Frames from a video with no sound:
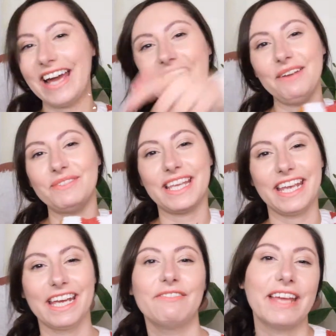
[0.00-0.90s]
Ames
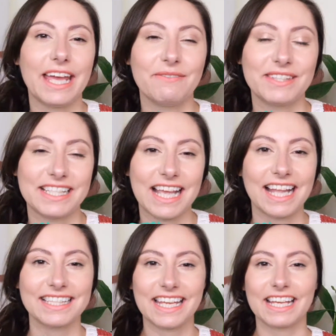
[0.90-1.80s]
here of Ames's
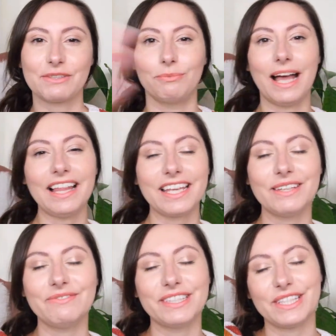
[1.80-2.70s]
Antics.
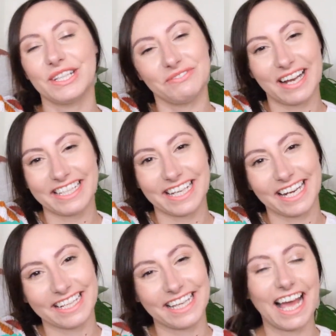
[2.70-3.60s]
Welcome to my
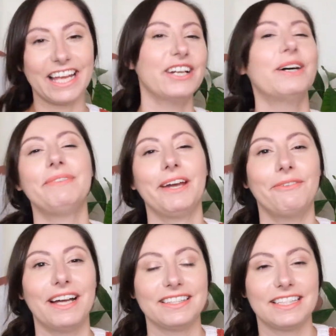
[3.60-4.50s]
channel. I hope you're
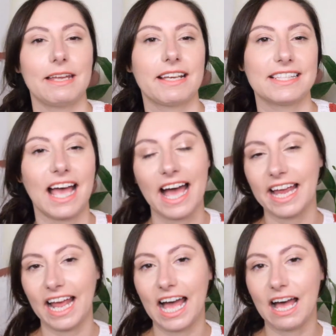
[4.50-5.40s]
well today because
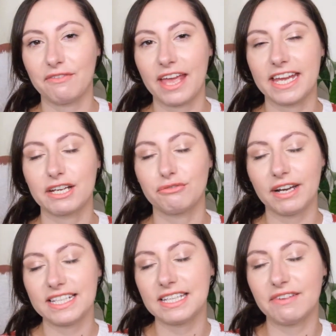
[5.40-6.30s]
I have a
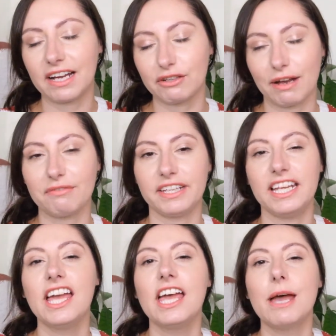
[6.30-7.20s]
creative and
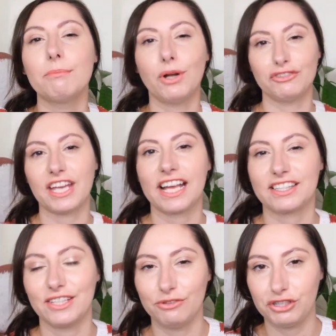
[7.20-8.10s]
crafty project
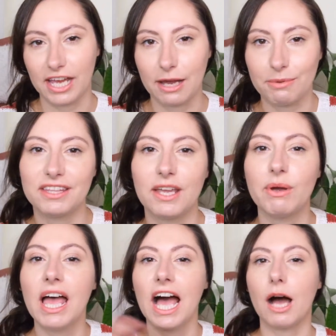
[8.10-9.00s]
to share with you,
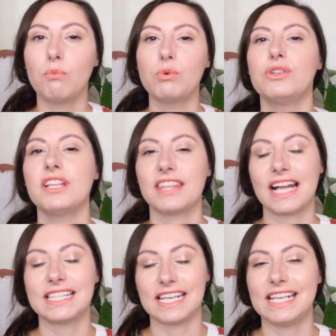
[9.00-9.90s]
and one
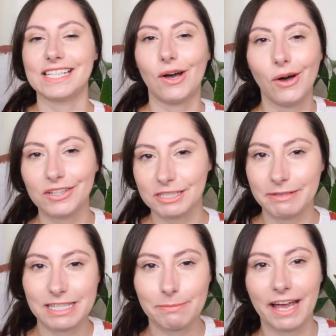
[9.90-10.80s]
that is autumn
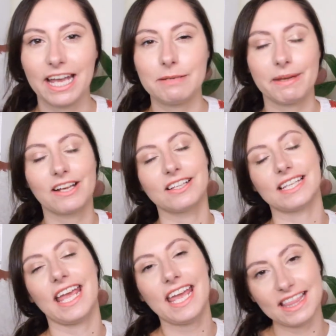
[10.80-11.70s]
inspired, because
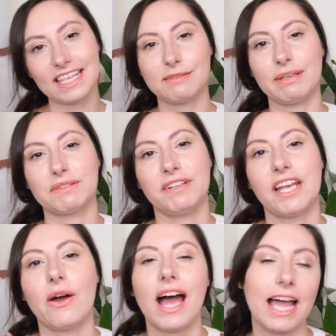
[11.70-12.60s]
in this week's
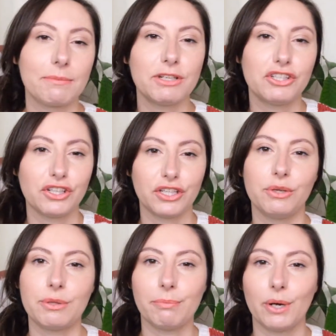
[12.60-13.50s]
video I'm going to show
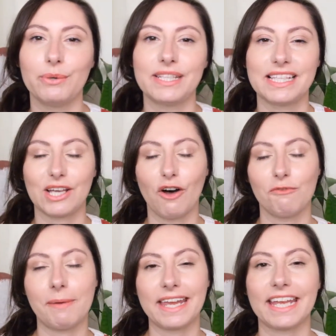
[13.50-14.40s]
you the process of
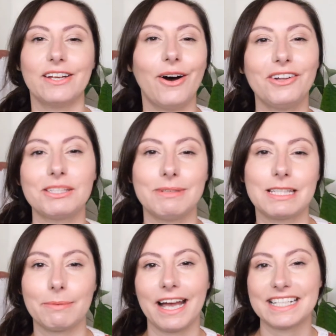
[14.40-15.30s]
making autumn
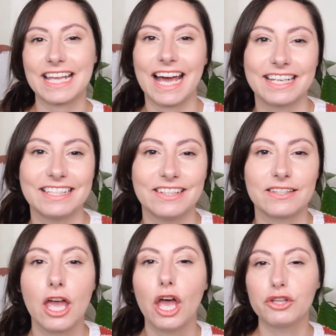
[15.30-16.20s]
inspired
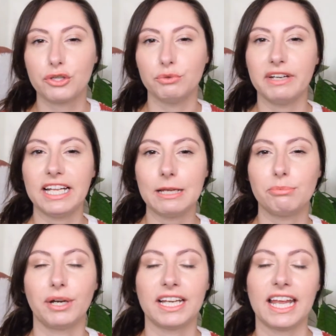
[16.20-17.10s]
candles to really
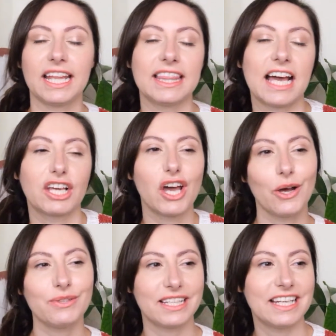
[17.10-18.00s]
bring in that
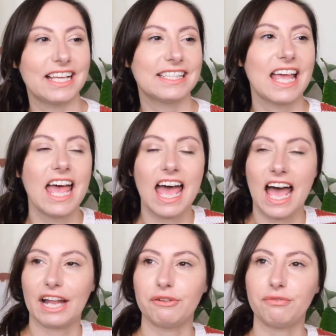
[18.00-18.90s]
coziness
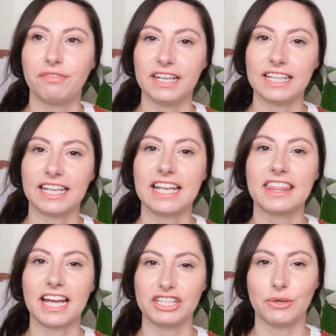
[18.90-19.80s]
and feeling
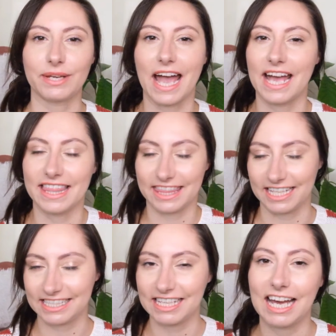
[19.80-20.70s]
that you get at
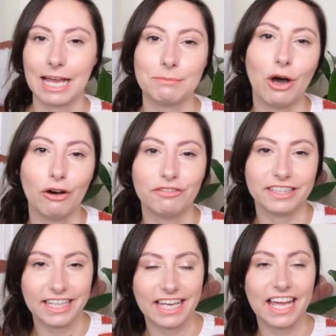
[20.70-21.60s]
this time of
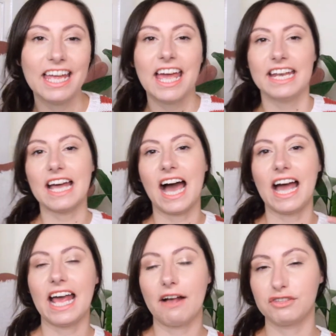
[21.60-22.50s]
year. Now
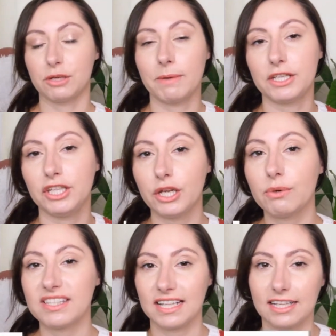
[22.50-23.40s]
I have some
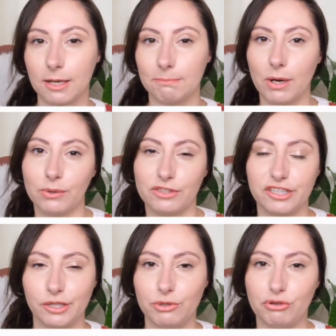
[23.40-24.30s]
new silicone moulds
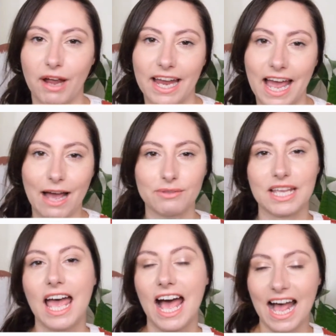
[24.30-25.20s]
to try out,
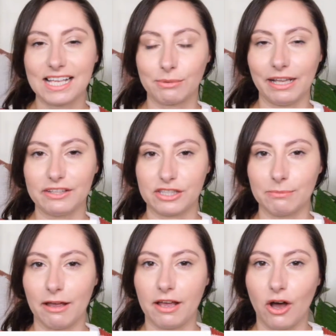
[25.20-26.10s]
as well as
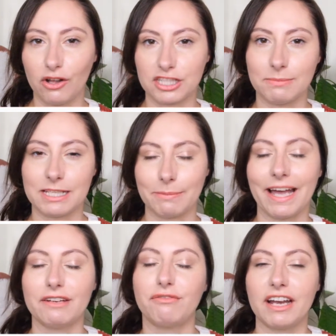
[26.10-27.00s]
some autumn
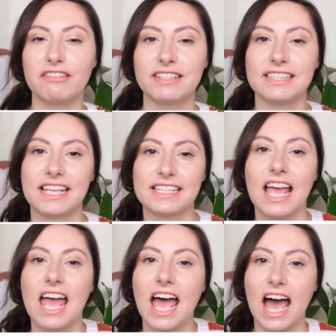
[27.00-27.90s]
inspired fragrances,
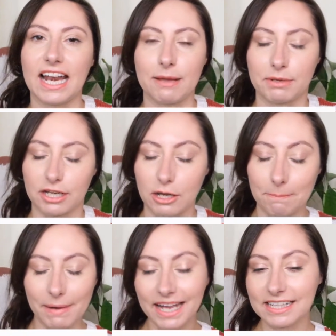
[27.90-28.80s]
and I'm going to
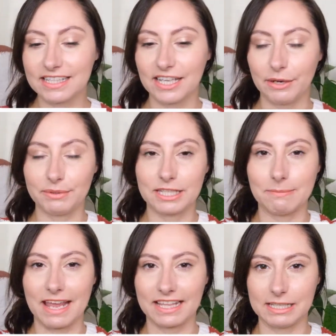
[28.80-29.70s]
combine the two to
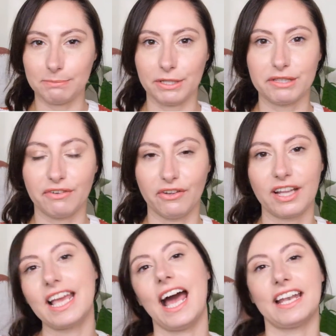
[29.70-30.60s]
make these beautiful
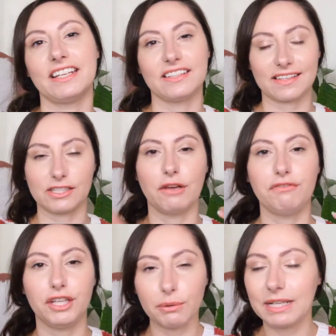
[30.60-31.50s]
candles. So
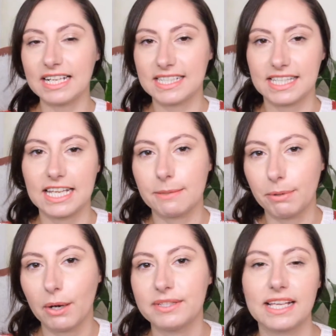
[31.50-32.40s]
if you would like to see the
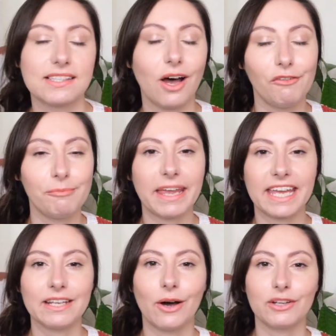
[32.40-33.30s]
process of
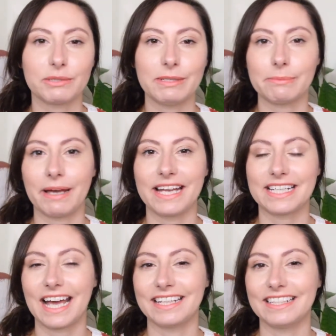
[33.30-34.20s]
making autumn inspired
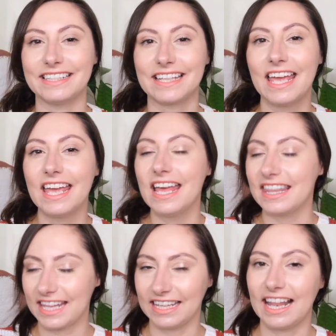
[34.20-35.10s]
candles,
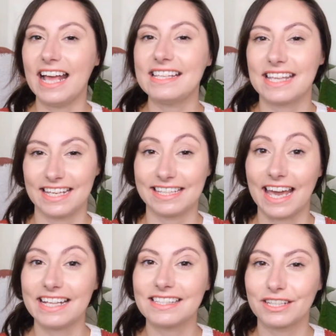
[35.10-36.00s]
then let's
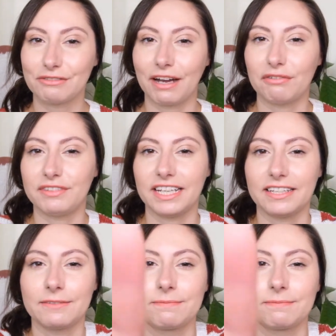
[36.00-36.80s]
get crafting.